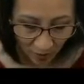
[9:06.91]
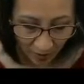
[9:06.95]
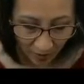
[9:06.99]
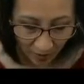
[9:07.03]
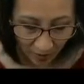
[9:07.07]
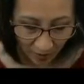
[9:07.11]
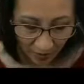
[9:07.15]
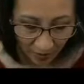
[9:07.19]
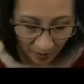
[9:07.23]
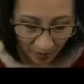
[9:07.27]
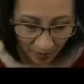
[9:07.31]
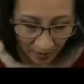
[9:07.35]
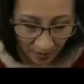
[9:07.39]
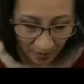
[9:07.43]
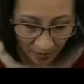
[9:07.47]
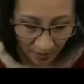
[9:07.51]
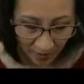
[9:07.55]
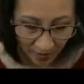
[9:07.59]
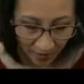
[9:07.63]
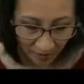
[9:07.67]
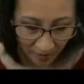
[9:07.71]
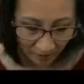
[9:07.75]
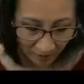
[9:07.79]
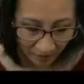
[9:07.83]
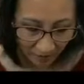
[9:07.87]
and it's
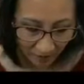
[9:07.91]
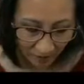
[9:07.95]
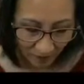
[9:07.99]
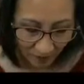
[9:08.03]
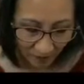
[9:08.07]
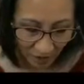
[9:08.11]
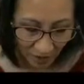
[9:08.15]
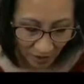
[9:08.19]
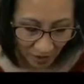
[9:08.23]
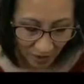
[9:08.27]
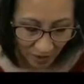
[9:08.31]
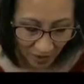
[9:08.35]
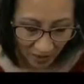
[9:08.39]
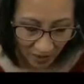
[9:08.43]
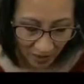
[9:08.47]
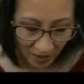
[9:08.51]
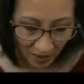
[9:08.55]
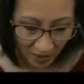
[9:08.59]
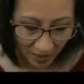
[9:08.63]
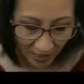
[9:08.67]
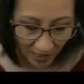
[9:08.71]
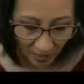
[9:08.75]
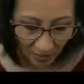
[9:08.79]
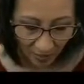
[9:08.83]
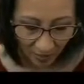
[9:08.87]
not
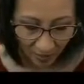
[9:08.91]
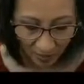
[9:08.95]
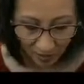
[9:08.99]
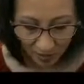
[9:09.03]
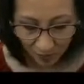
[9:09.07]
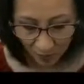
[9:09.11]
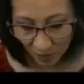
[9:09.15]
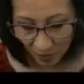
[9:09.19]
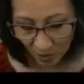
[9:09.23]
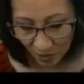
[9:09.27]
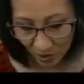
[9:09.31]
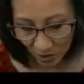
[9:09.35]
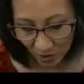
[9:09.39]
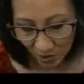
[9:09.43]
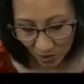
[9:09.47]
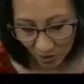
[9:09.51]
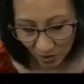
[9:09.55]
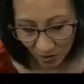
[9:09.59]
sticking out as much